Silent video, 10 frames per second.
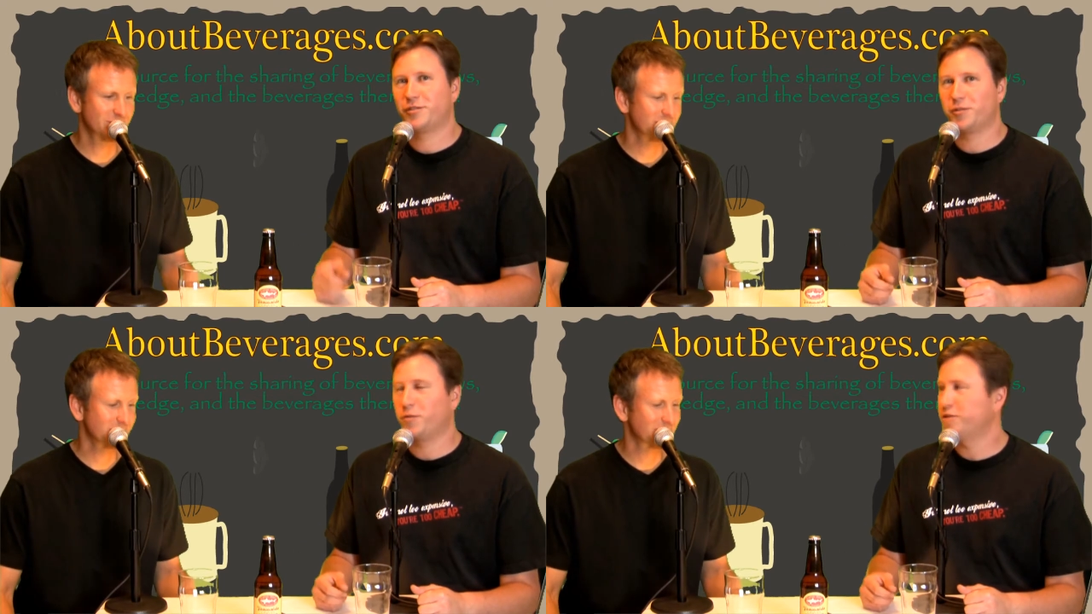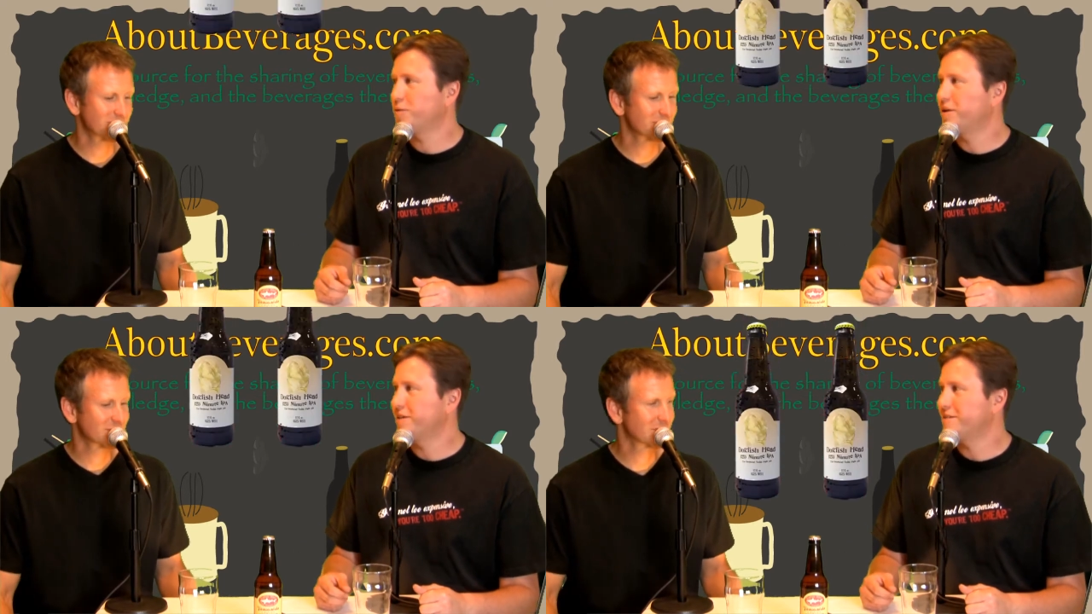Speaker 1: two of the one
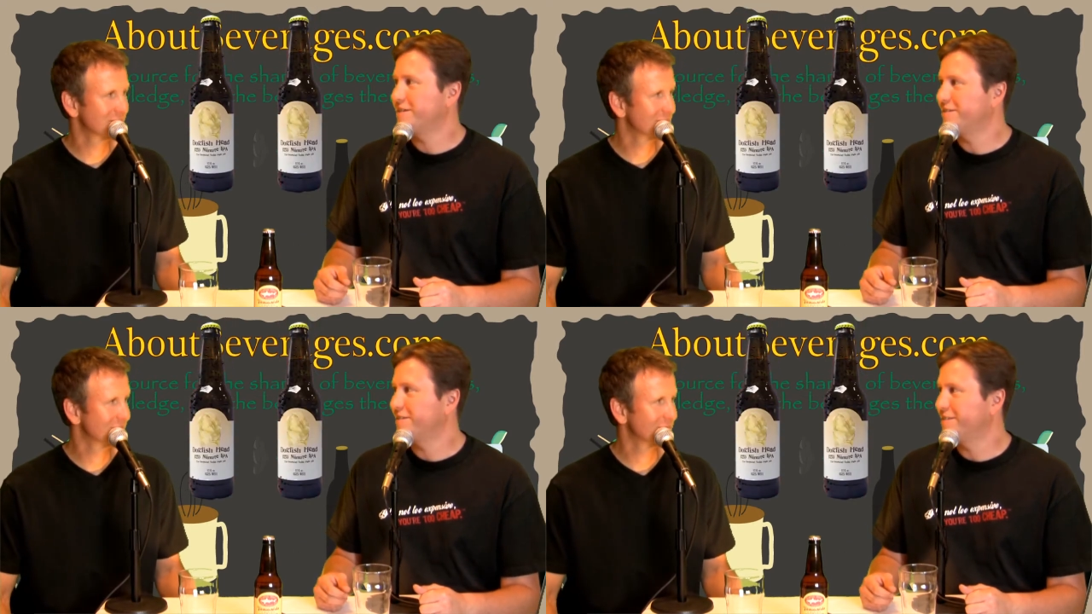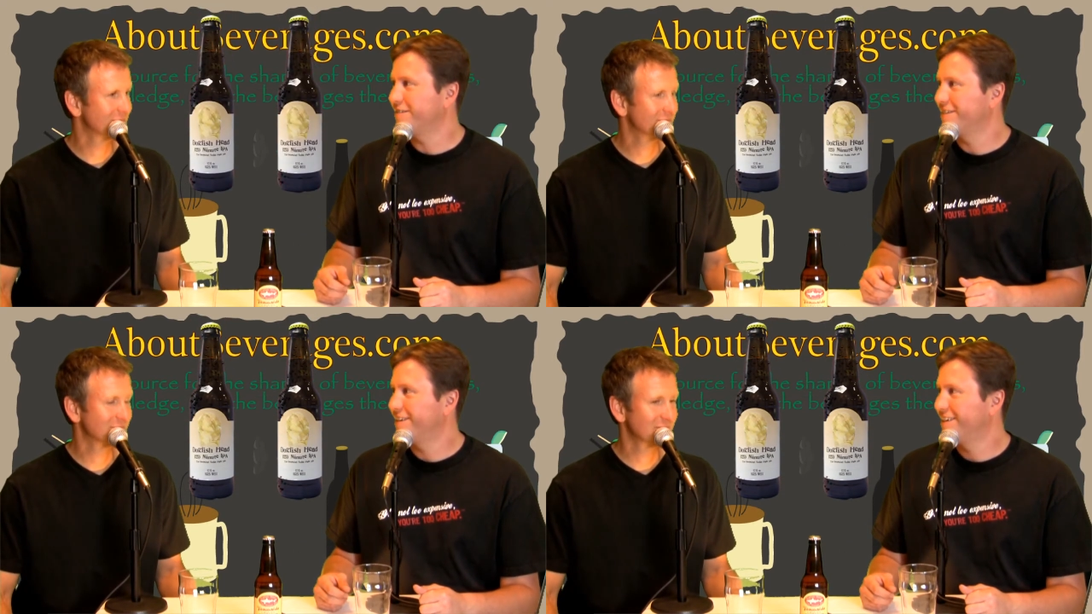twenty sitting in the...
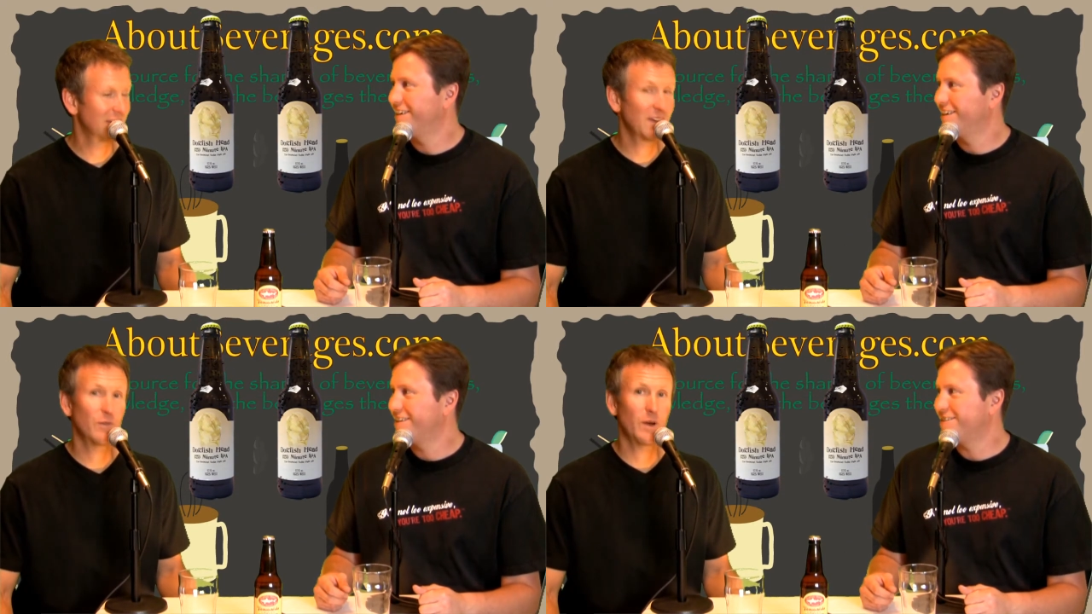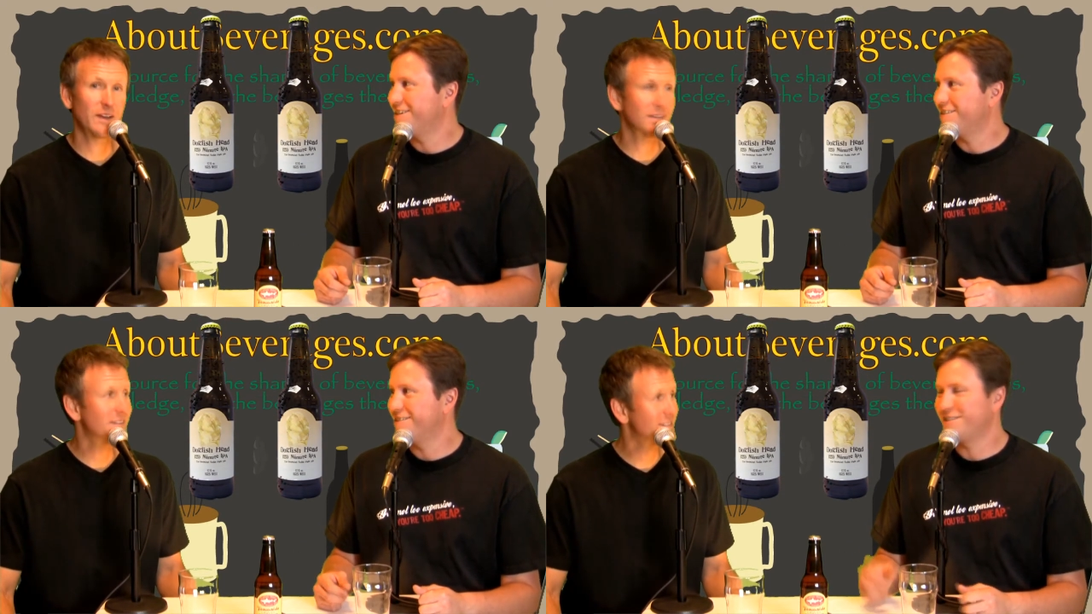I have
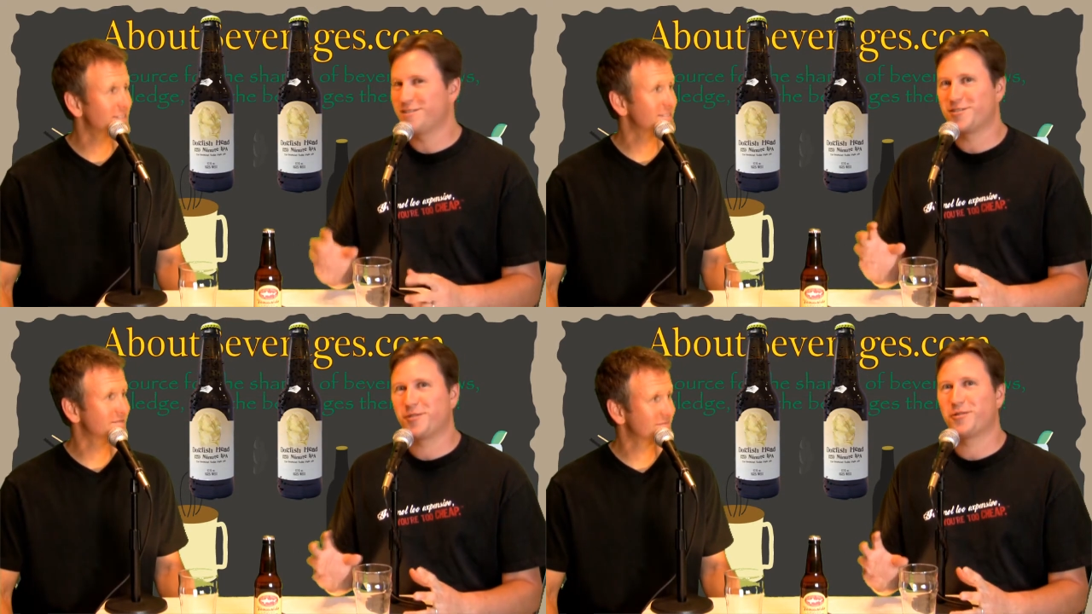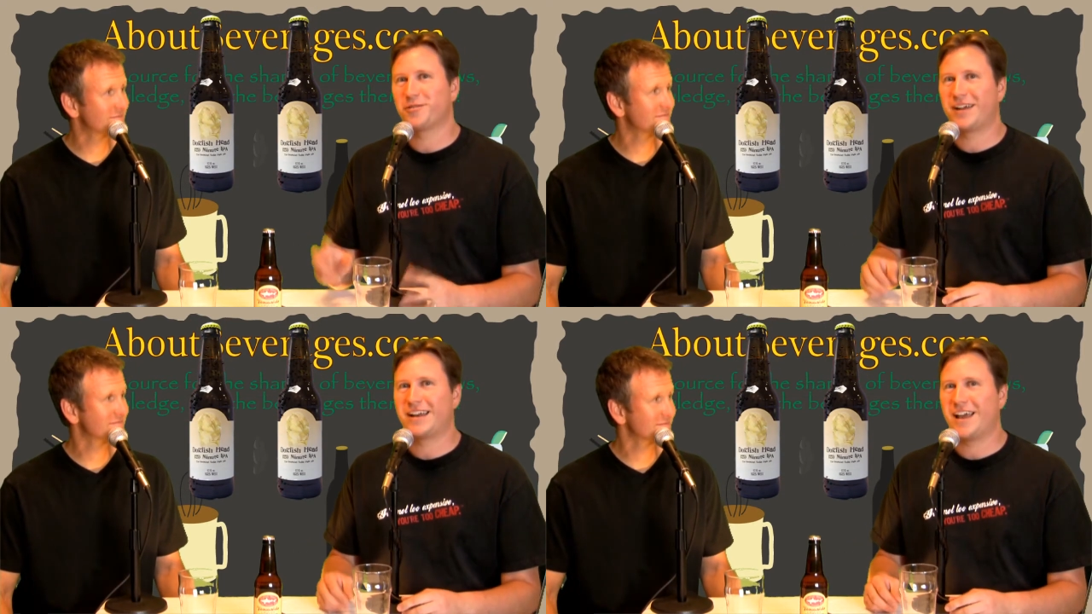one. Sit, sitting stored
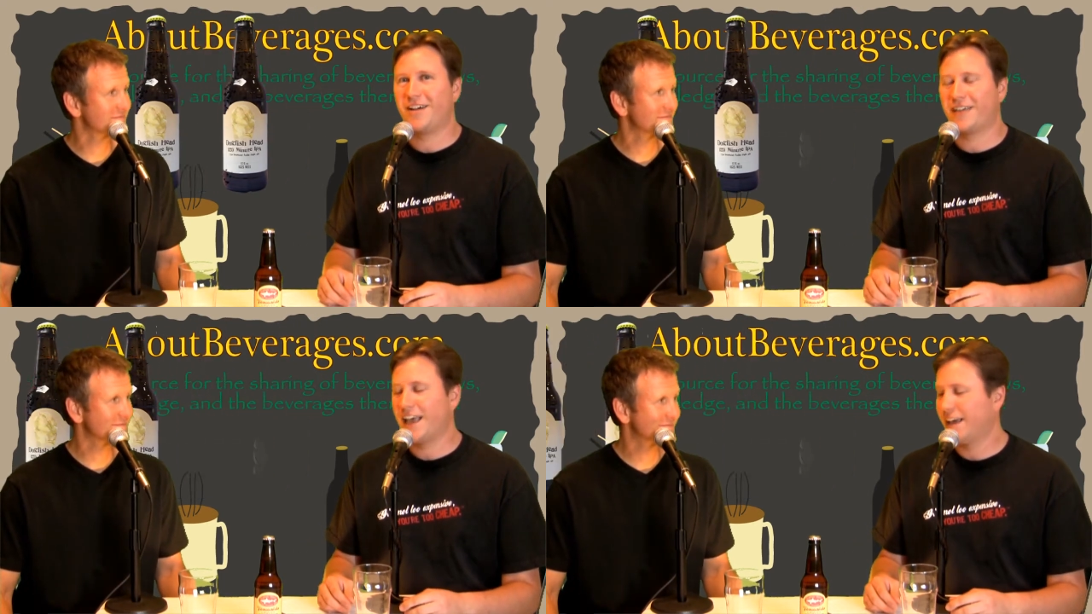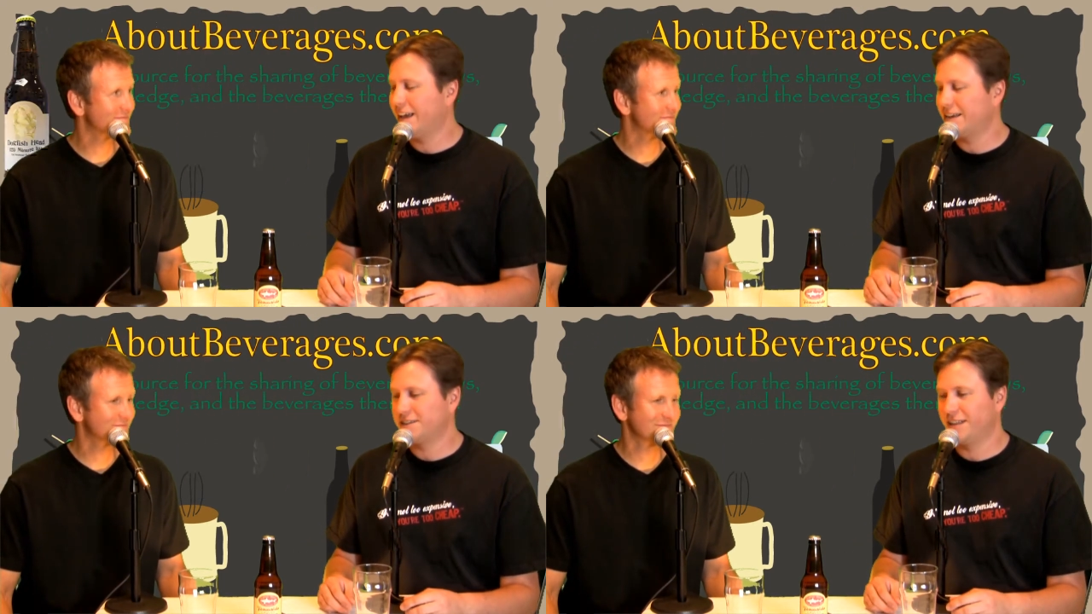right now. Yeah,
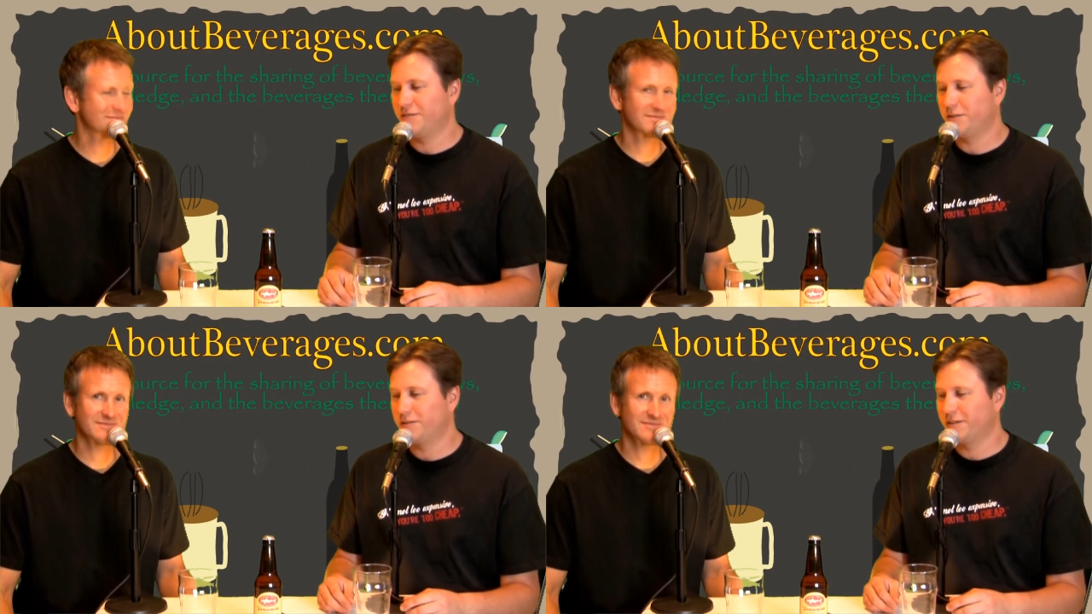gosh, I love those.